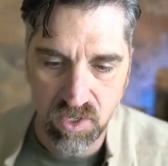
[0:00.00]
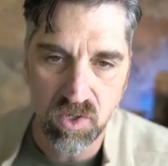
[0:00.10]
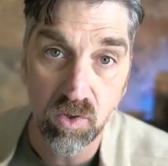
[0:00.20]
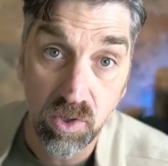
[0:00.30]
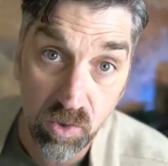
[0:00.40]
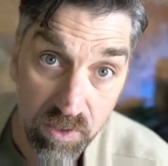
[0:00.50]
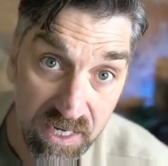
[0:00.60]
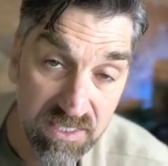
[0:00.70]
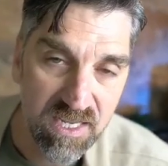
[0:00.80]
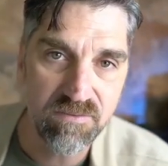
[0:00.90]
Your
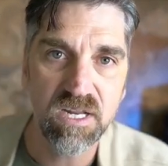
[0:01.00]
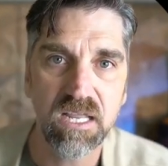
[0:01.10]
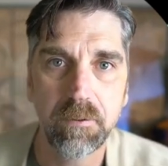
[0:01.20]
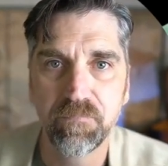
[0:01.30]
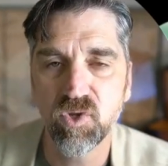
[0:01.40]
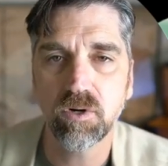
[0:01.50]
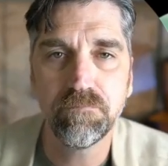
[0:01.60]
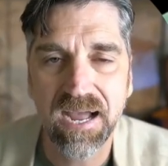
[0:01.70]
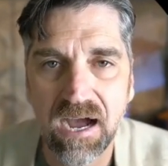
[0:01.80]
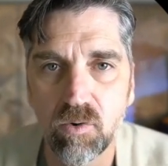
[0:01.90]
creativity, your
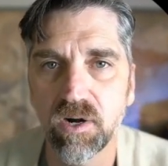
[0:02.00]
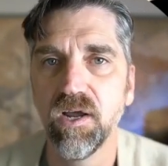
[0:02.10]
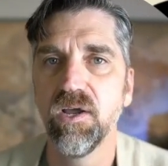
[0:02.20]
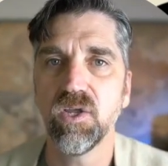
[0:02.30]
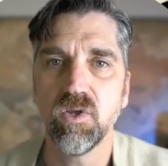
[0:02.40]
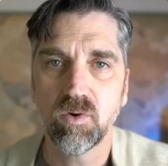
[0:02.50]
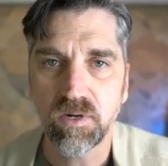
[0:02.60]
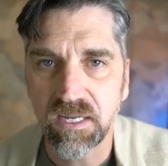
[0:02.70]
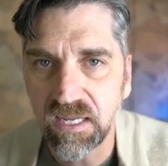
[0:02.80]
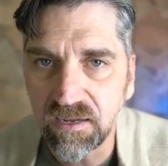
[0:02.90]
power, your
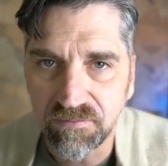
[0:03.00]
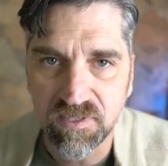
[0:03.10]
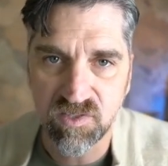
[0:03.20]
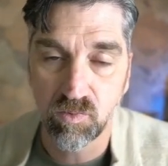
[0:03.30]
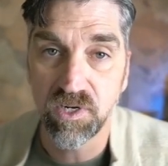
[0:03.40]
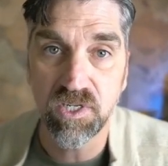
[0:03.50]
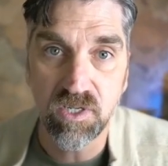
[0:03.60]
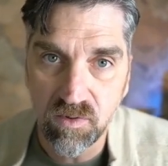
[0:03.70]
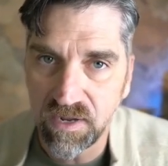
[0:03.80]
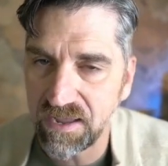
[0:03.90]
gift is what
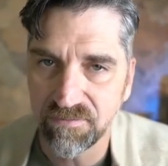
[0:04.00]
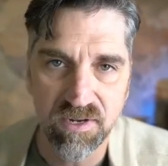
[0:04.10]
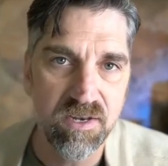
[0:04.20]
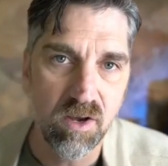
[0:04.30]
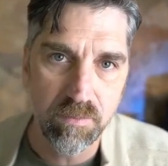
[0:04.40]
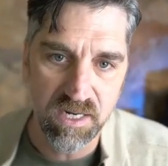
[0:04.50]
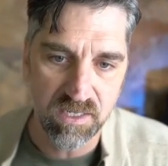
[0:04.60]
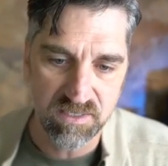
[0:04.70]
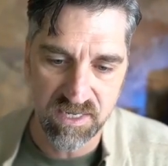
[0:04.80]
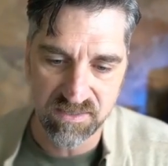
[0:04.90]
you have, and nobody
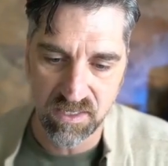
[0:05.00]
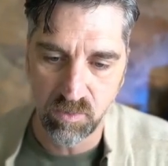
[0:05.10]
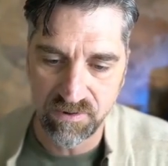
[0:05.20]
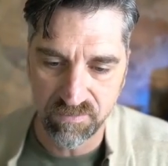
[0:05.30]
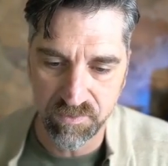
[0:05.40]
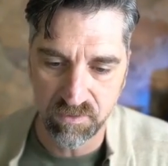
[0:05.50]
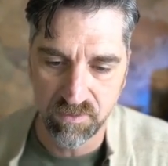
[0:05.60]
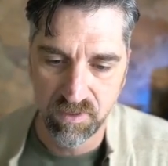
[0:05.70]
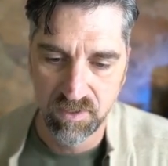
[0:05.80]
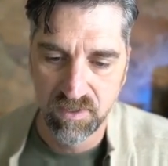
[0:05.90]
can take that away from you.
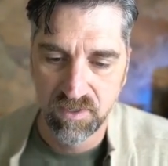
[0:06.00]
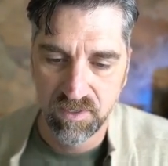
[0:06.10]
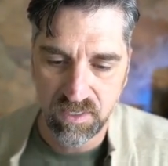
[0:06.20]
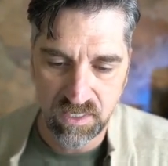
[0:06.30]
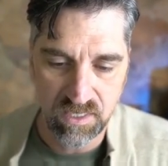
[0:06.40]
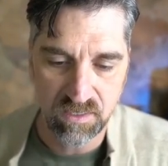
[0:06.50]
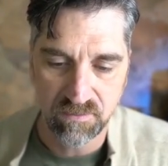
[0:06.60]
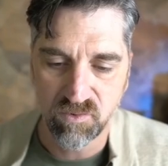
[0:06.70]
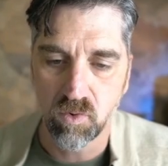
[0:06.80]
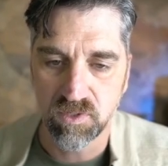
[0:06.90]
He,
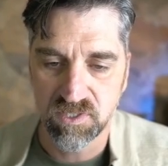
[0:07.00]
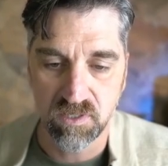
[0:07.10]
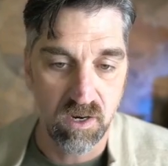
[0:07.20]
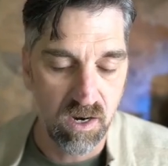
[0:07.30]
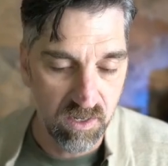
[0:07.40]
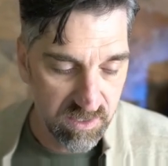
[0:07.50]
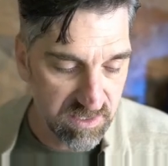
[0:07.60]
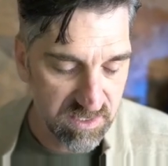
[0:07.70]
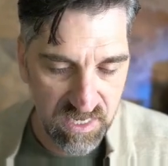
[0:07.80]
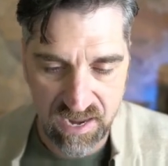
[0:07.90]
of course,
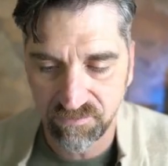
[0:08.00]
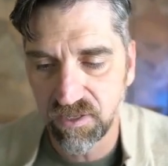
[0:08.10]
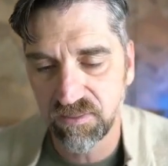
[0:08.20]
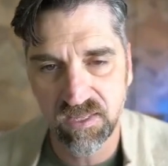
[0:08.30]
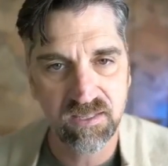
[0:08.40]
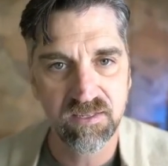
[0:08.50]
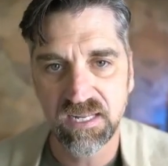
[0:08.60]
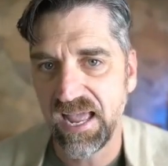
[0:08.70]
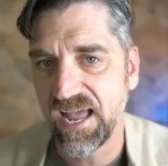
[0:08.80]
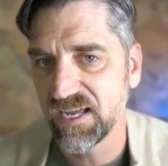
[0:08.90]
harnessed everything that
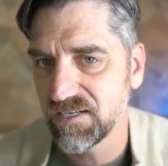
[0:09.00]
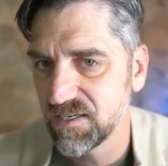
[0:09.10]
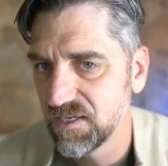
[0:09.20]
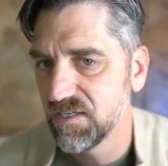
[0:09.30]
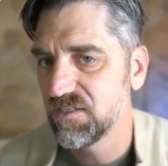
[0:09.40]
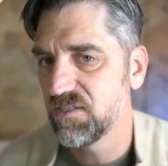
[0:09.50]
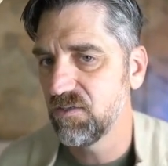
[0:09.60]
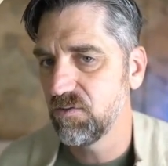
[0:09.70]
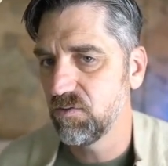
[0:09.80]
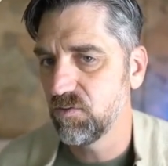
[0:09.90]
he had
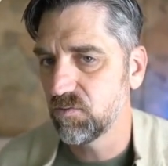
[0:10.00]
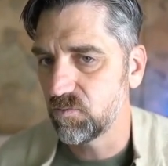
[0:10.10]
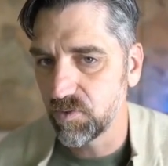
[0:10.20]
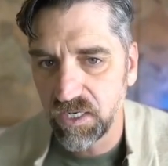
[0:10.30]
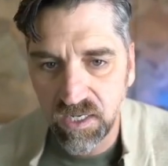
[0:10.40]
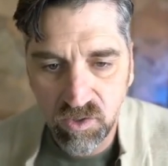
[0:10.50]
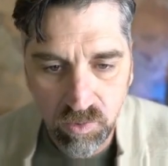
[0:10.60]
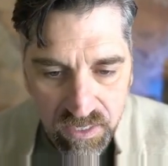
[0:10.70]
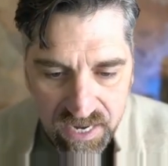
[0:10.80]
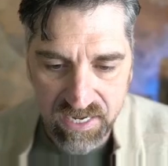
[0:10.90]
to
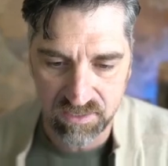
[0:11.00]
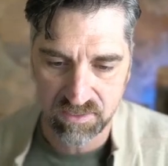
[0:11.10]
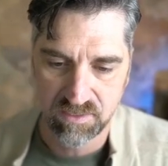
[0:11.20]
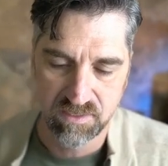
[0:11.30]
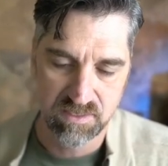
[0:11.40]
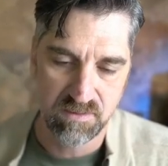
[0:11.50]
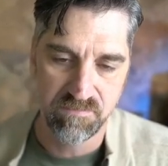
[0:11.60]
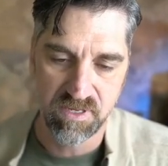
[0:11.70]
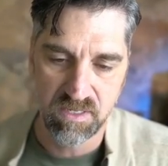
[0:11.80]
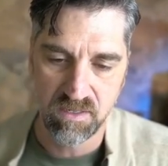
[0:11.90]
recreate
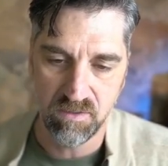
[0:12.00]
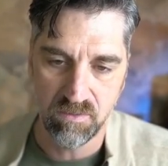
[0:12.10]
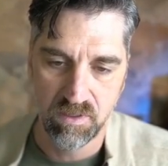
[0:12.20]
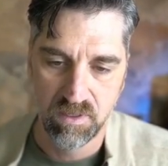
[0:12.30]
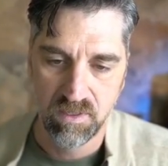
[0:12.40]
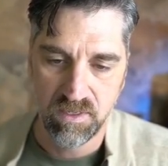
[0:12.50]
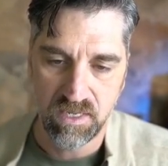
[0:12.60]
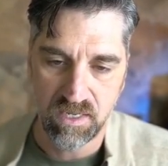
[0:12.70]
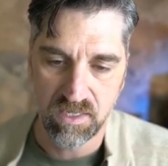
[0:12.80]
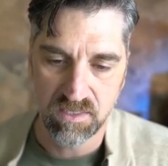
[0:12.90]
something new.
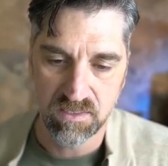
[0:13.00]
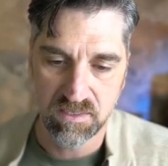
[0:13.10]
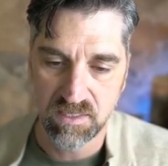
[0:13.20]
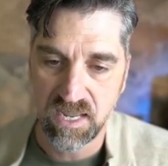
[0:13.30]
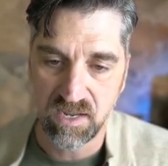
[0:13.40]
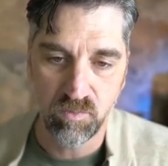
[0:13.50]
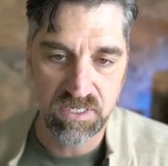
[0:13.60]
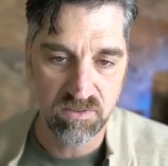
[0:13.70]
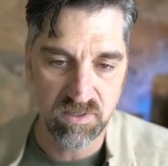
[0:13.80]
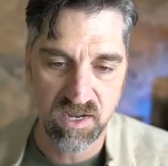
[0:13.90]
And today,
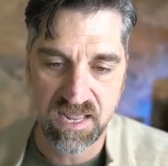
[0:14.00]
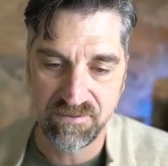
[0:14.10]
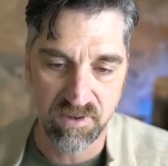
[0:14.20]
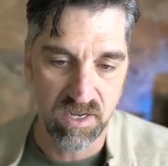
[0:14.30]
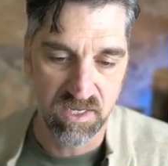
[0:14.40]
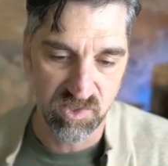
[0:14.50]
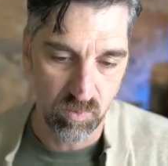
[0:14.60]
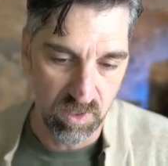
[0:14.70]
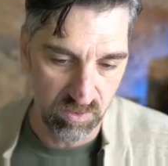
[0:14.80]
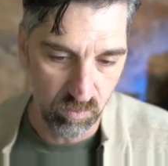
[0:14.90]
we do not have Oswald